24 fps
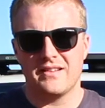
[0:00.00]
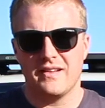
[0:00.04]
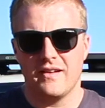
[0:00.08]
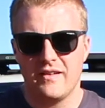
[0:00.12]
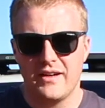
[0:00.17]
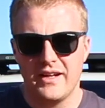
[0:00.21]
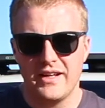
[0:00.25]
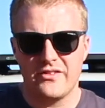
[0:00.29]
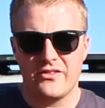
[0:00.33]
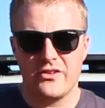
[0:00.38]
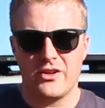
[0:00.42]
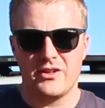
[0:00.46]

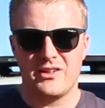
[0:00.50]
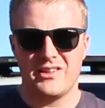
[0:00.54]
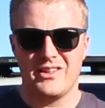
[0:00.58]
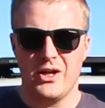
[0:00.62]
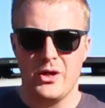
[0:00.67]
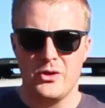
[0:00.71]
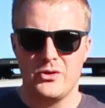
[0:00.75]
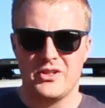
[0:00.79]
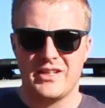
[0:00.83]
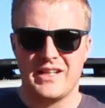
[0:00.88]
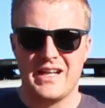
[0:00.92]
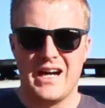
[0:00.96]
tires on,
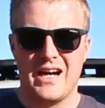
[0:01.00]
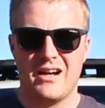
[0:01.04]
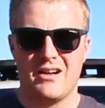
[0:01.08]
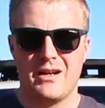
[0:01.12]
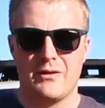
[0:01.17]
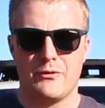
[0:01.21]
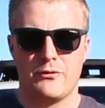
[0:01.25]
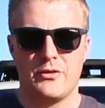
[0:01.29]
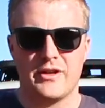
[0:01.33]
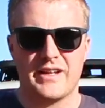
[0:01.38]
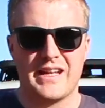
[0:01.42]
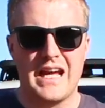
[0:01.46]
load your car
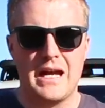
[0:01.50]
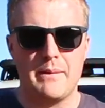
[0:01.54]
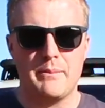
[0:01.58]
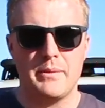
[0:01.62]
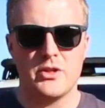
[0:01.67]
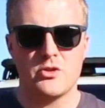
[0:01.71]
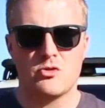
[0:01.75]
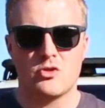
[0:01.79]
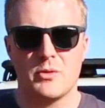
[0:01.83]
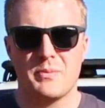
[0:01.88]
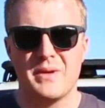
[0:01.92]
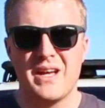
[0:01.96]
up for a
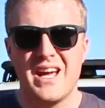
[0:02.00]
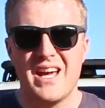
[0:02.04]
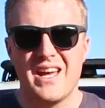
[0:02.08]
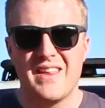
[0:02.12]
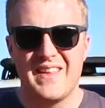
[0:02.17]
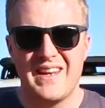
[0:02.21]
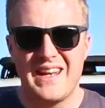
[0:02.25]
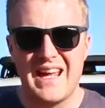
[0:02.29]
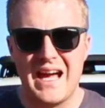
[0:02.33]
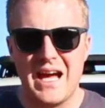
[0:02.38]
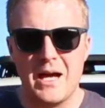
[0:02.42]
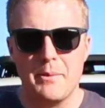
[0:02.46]
camping trip,
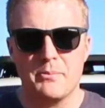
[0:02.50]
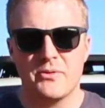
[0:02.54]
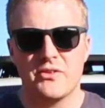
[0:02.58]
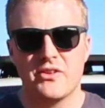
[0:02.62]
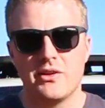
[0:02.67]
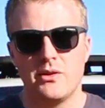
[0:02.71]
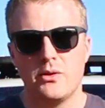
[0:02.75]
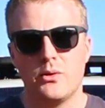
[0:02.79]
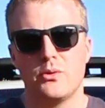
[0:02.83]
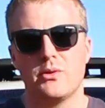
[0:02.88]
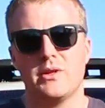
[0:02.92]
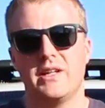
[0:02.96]
then
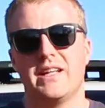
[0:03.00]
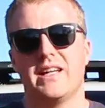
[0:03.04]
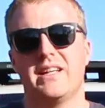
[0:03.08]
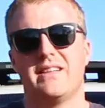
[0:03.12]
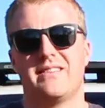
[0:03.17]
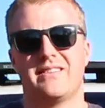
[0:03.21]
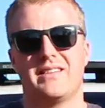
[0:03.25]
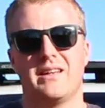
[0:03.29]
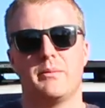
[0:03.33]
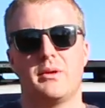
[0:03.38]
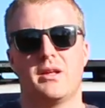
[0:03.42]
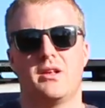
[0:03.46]
absolutely
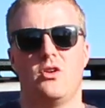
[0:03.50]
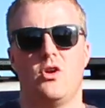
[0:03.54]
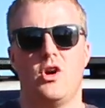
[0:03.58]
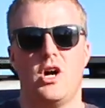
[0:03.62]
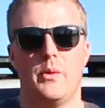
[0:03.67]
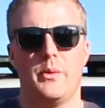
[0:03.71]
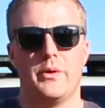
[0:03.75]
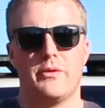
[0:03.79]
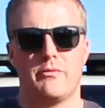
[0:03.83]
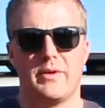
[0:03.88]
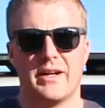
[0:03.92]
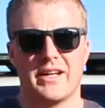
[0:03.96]
it's something that I
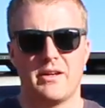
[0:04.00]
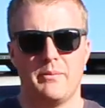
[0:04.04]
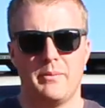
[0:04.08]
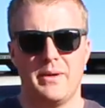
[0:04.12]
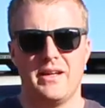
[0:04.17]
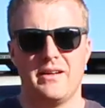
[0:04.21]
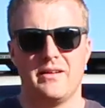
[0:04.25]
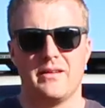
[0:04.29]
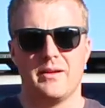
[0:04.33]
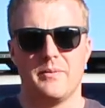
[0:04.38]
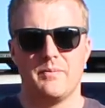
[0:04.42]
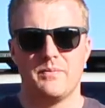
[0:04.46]
would
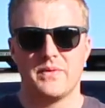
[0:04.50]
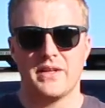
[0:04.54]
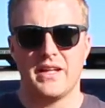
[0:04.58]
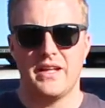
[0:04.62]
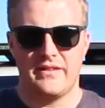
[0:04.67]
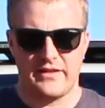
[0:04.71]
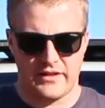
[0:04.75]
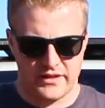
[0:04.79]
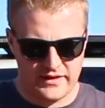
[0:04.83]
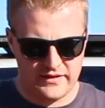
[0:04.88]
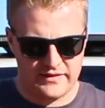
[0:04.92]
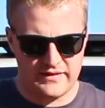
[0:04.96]
recommend.
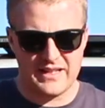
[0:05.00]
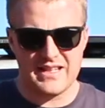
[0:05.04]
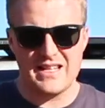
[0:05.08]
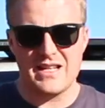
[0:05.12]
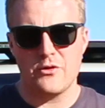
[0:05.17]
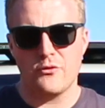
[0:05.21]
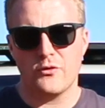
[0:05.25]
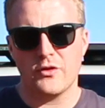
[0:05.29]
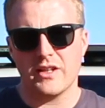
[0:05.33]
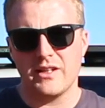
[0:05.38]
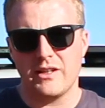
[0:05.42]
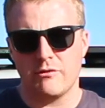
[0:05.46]
It's going to
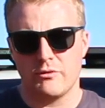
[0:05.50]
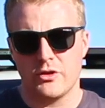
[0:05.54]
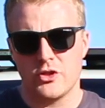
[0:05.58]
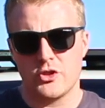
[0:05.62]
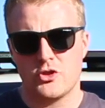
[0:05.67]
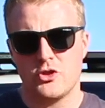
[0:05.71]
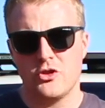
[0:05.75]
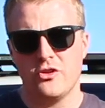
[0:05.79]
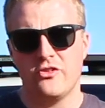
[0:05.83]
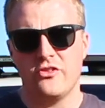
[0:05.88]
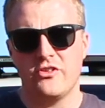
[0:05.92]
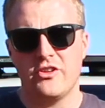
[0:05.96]
significantly
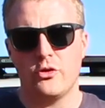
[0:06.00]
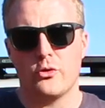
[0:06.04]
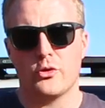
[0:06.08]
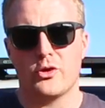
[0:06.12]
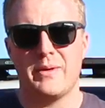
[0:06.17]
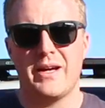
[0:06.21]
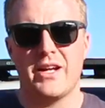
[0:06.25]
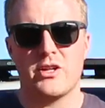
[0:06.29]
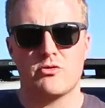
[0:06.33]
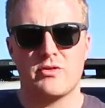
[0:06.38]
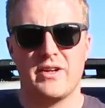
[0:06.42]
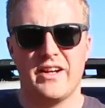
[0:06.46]
reduce your
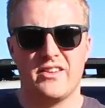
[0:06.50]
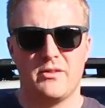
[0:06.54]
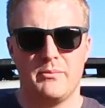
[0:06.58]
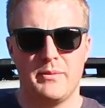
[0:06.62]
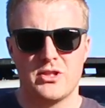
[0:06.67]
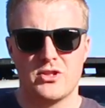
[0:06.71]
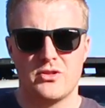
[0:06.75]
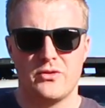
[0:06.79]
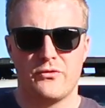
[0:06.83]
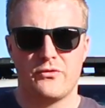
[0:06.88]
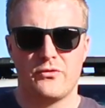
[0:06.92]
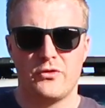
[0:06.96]
automatic
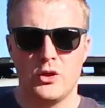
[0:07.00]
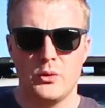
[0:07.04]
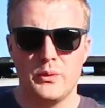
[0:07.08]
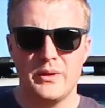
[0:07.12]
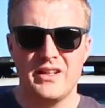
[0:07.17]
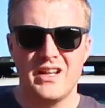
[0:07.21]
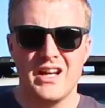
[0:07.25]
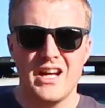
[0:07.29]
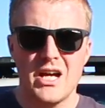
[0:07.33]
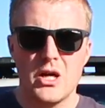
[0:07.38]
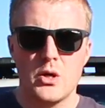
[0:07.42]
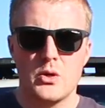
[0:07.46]
transmission
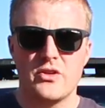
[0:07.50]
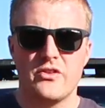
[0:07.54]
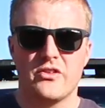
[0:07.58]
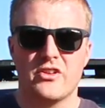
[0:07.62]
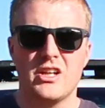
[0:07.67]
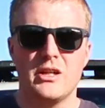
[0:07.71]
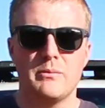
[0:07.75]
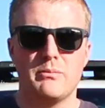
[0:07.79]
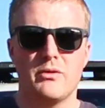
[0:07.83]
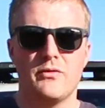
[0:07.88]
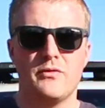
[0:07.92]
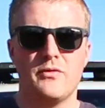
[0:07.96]
fluid, which is
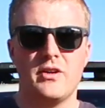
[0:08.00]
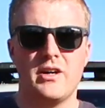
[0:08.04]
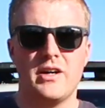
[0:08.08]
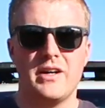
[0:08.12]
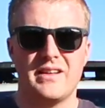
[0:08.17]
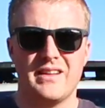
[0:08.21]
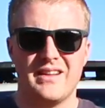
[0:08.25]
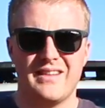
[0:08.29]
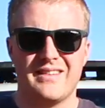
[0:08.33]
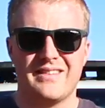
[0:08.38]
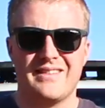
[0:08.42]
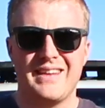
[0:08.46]
going to
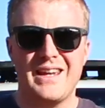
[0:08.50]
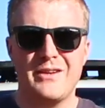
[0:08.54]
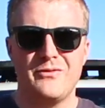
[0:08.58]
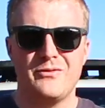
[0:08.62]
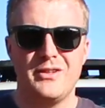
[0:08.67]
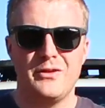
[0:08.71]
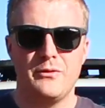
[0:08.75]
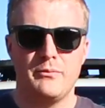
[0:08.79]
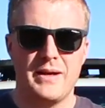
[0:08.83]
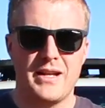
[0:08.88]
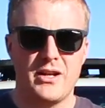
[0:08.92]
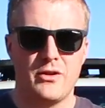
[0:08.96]
provide
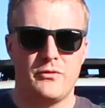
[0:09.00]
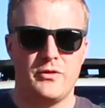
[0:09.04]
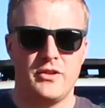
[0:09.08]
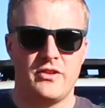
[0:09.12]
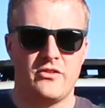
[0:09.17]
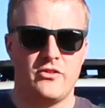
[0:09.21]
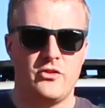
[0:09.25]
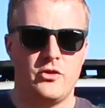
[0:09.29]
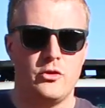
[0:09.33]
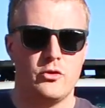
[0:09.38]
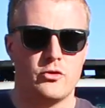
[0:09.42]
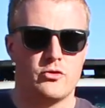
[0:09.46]
safety
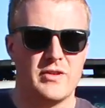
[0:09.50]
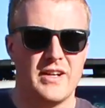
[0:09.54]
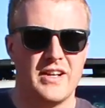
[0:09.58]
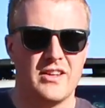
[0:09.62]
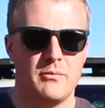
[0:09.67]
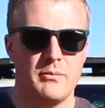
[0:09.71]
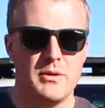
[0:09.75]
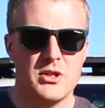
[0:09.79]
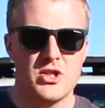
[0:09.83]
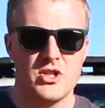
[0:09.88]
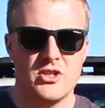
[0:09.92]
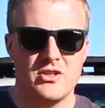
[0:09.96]
benefits to your
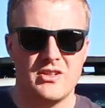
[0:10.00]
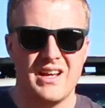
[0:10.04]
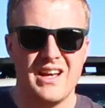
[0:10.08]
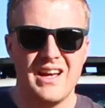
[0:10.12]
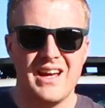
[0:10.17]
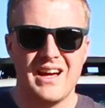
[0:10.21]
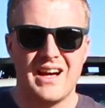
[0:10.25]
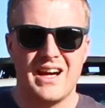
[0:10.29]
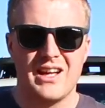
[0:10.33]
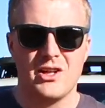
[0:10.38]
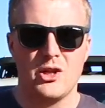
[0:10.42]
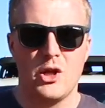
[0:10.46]
transmission,
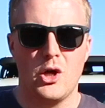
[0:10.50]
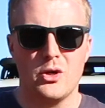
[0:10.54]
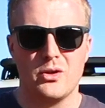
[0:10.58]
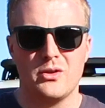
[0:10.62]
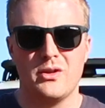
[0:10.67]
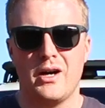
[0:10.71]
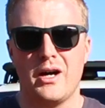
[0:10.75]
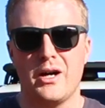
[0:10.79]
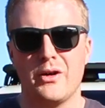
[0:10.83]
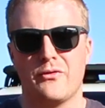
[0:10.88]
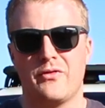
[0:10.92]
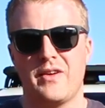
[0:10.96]
a long
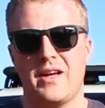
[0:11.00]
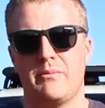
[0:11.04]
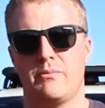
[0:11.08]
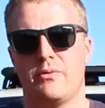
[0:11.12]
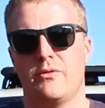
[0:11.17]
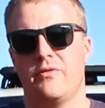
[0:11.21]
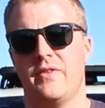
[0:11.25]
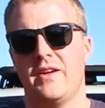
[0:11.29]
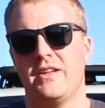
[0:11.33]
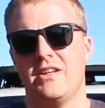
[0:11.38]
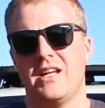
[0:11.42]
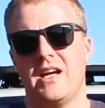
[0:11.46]
life, and
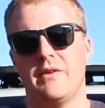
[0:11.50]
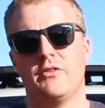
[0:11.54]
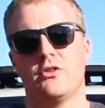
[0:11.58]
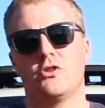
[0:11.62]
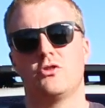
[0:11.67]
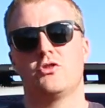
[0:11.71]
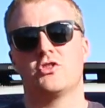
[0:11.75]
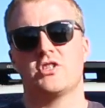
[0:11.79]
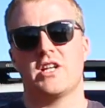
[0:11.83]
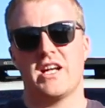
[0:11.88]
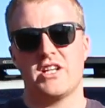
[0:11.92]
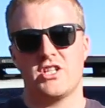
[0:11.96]
prevent you having
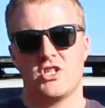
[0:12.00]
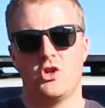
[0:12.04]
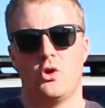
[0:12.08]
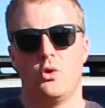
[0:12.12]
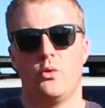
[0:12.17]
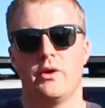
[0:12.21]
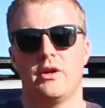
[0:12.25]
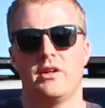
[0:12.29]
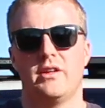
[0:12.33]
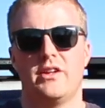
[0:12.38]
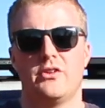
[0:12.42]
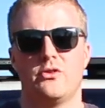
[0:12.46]
to change the
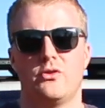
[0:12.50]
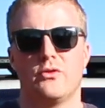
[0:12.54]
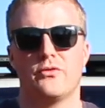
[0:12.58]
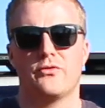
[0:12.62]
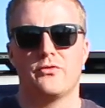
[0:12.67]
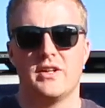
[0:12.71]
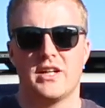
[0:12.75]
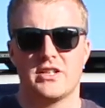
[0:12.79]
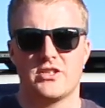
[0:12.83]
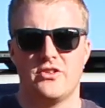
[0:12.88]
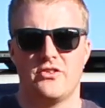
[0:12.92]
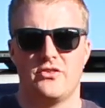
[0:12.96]
oil and do
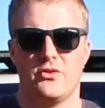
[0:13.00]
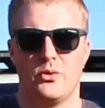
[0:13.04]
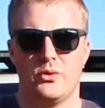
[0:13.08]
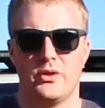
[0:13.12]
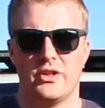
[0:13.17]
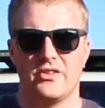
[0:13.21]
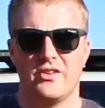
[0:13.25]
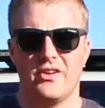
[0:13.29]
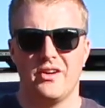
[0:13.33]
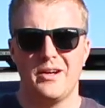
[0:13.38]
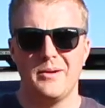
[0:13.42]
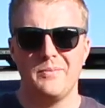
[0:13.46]
flushes all
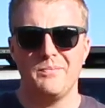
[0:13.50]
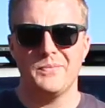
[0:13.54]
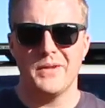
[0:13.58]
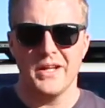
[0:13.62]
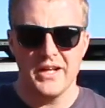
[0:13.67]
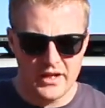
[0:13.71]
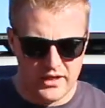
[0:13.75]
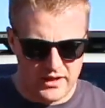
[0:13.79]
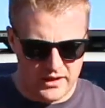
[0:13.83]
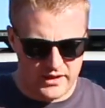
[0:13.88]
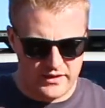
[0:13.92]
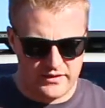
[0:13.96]
the time.
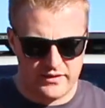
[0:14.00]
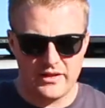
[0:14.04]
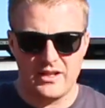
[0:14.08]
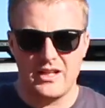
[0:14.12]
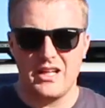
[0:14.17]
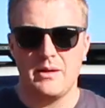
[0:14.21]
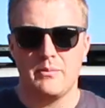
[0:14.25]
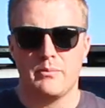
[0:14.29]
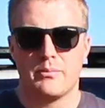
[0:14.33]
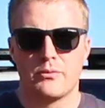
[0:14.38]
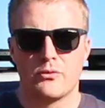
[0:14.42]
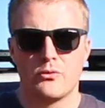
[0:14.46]
It's going
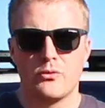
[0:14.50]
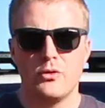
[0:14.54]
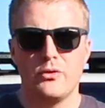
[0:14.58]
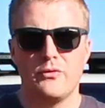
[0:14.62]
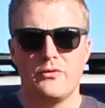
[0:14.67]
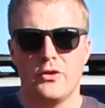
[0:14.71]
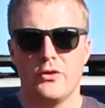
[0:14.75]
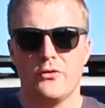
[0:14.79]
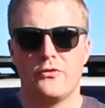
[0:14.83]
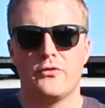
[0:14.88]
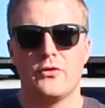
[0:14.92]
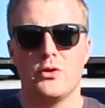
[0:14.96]
to improve
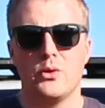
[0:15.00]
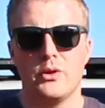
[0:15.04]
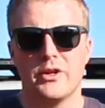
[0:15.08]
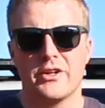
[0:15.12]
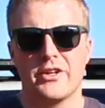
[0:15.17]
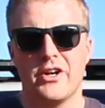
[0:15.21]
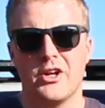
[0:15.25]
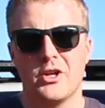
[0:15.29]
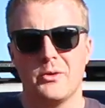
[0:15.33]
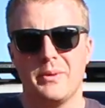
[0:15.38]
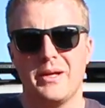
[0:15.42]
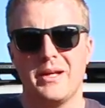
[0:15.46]
your fuel
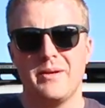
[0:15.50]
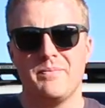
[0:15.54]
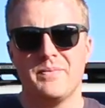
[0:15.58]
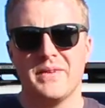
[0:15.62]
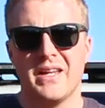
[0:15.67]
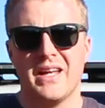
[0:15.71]
economy,